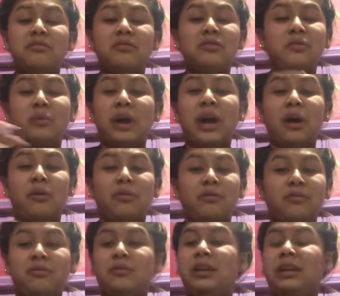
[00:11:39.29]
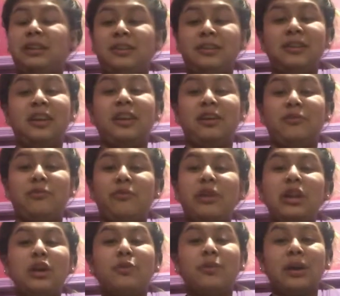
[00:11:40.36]
you out like
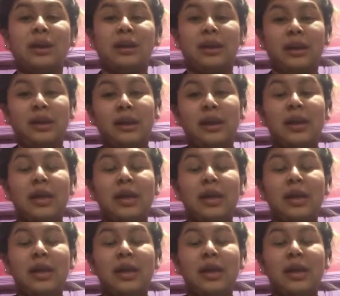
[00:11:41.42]
really quickly.